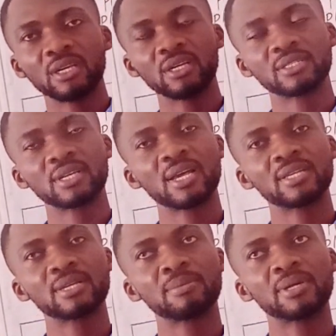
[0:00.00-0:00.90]
It
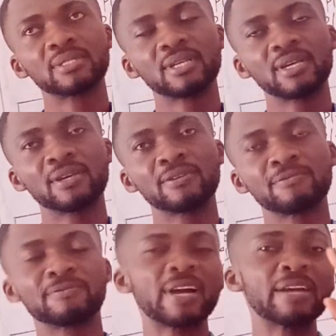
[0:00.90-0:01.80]
has about
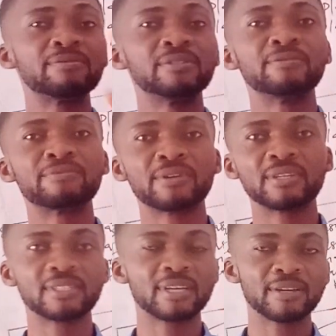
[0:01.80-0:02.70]
five
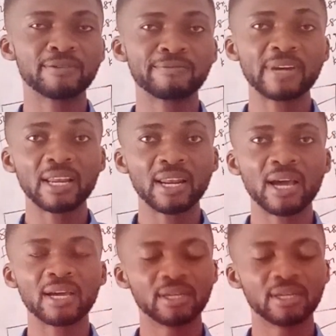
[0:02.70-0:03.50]
different phyla.